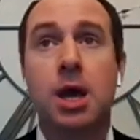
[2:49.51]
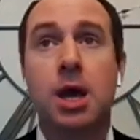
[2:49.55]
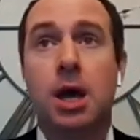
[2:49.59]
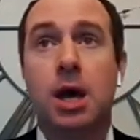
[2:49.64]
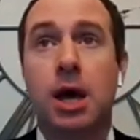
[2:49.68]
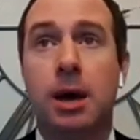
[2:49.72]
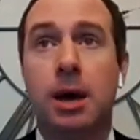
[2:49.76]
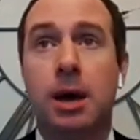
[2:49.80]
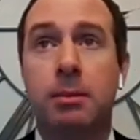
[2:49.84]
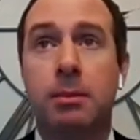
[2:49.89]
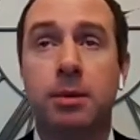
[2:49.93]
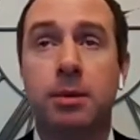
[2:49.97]

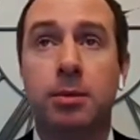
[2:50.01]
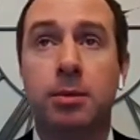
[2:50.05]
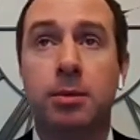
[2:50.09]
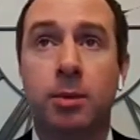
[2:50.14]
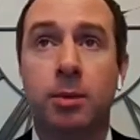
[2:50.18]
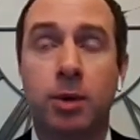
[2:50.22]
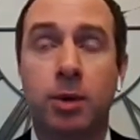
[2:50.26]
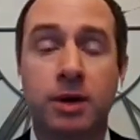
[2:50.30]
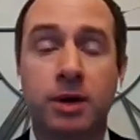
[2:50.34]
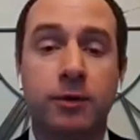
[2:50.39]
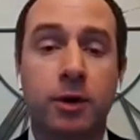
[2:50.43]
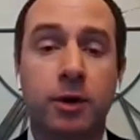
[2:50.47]
But
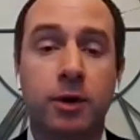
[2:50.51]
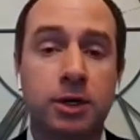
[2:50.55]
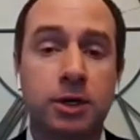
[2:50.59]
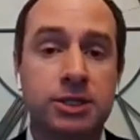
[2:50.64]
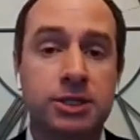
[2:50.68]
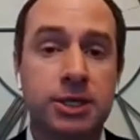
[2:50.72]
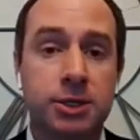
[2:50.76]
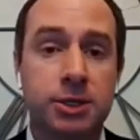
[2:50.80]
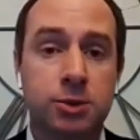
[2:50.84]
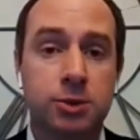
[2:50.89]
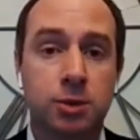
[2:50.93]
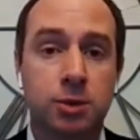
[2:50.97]
one of our
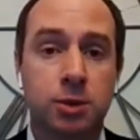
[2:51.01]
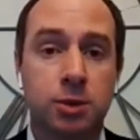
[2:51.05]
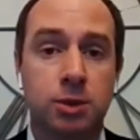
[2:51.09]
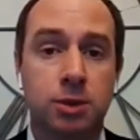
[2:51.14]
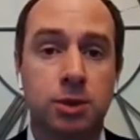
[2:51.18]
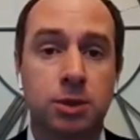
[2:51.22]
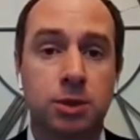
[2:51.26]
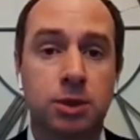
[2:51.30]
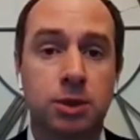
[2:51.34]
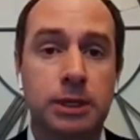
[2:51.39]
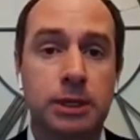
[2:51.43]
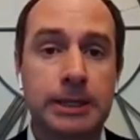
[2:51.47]
central